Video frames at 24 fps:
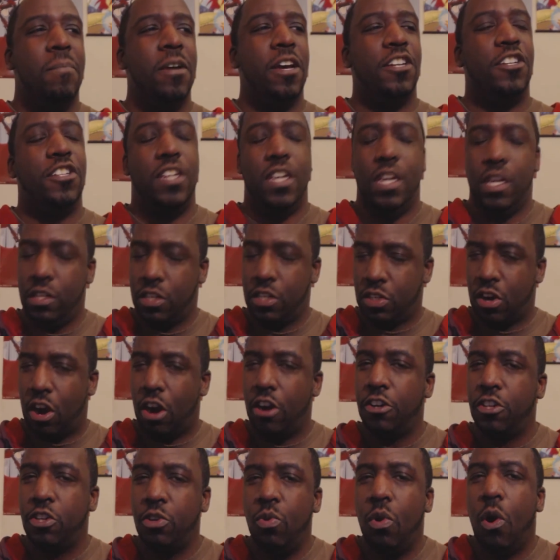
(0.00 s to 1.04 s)
But she's
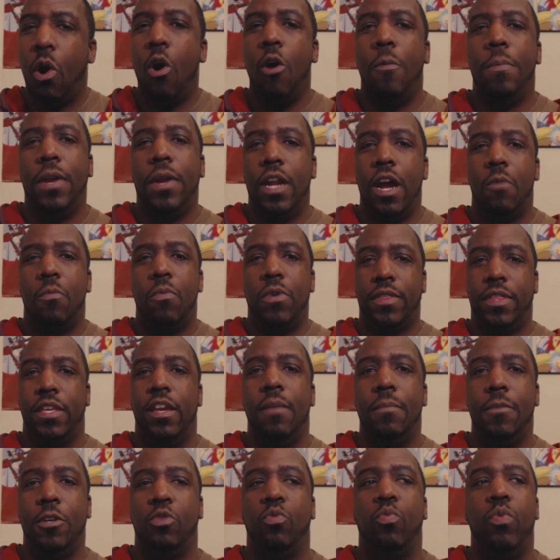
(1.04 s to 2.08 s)
starting to open up with
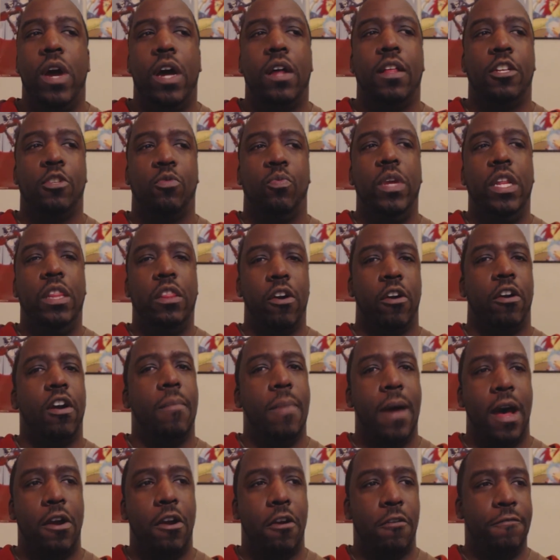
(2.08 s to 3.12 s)
him as well, as we learn
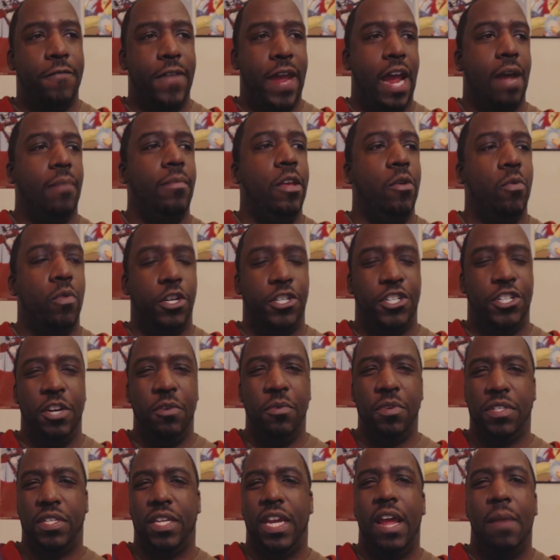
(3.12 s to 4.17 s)
about her family, where
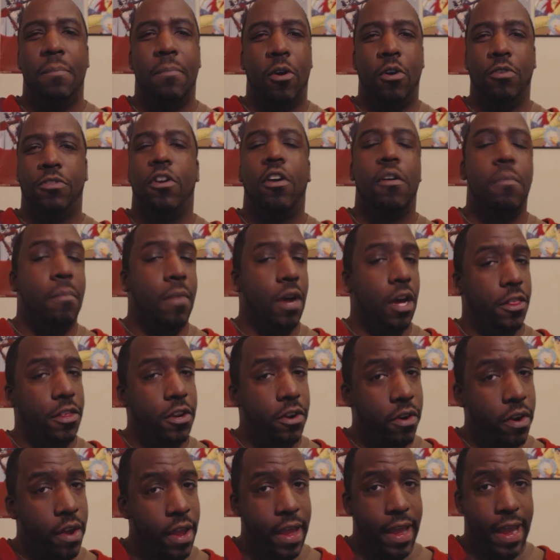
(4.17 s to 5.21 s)
she was saying both her
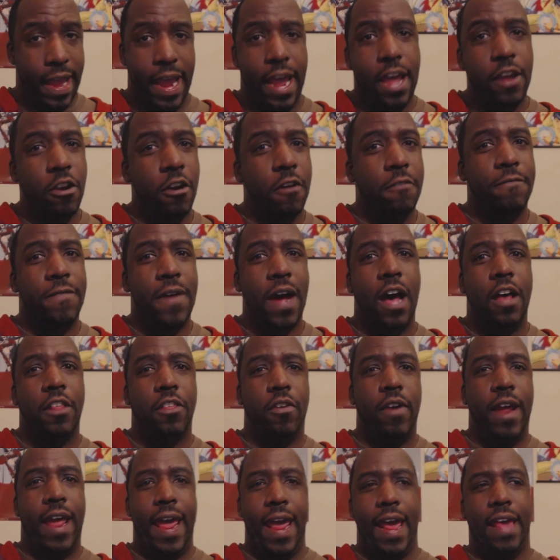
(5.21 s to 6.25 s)
mother and her
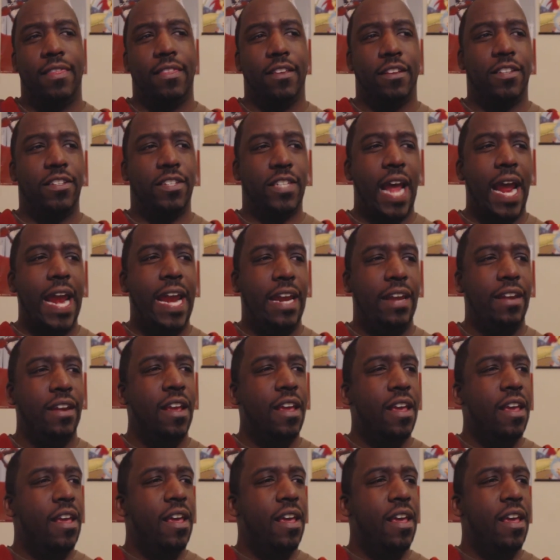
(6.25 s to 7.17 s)
father had the sight.